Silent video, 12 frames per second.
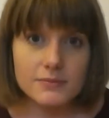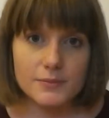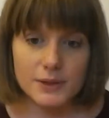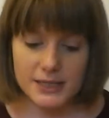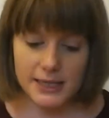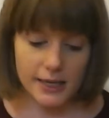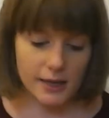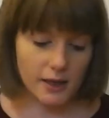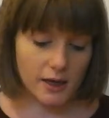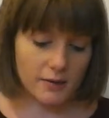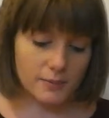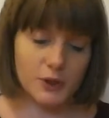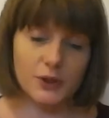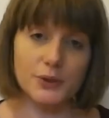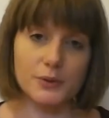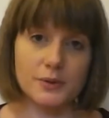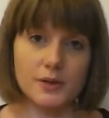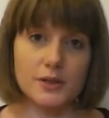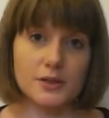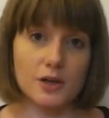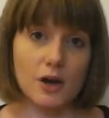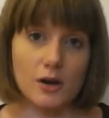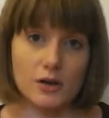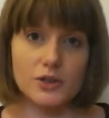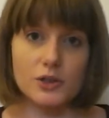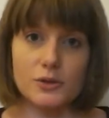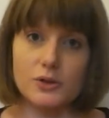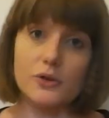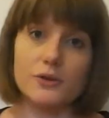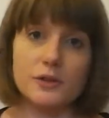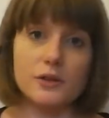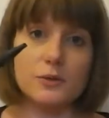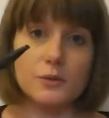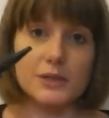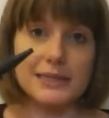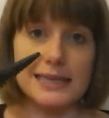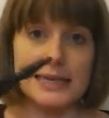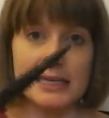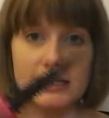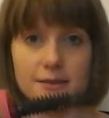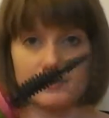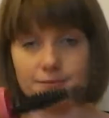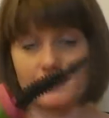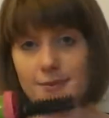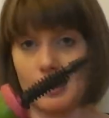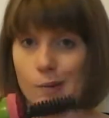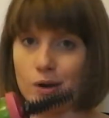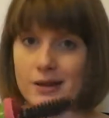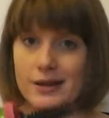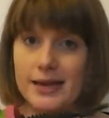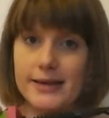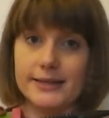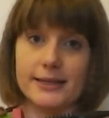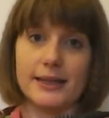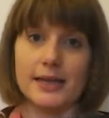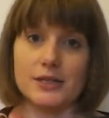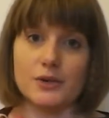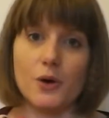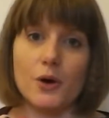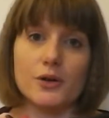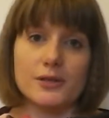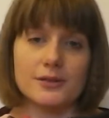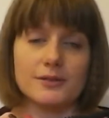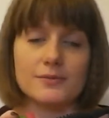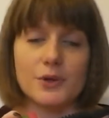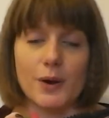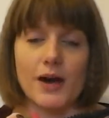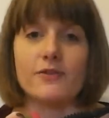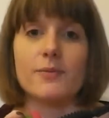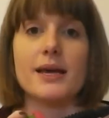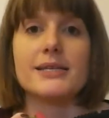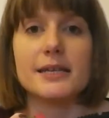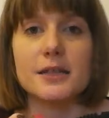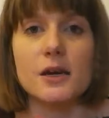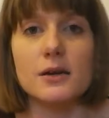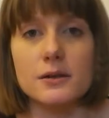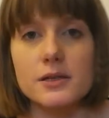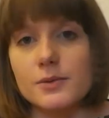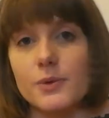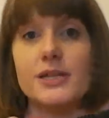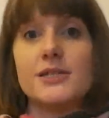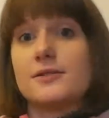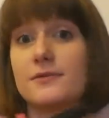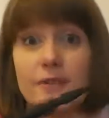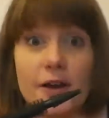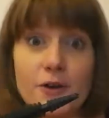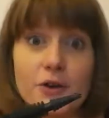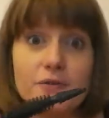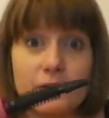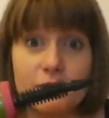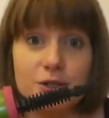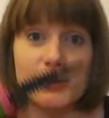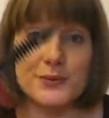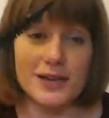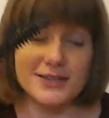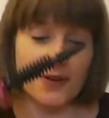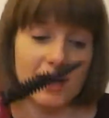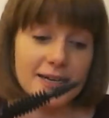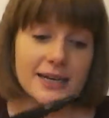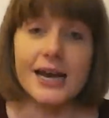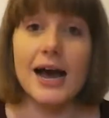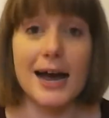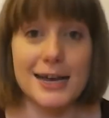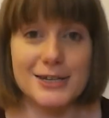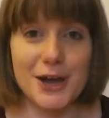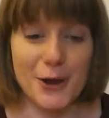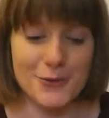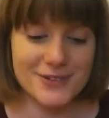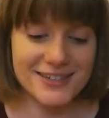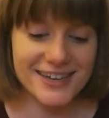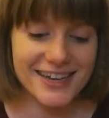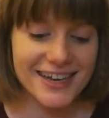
particular balloon dog tutorial you will need one of these, unless of course you have amazing lungs, which fair enough, if you do that's fine, I don't.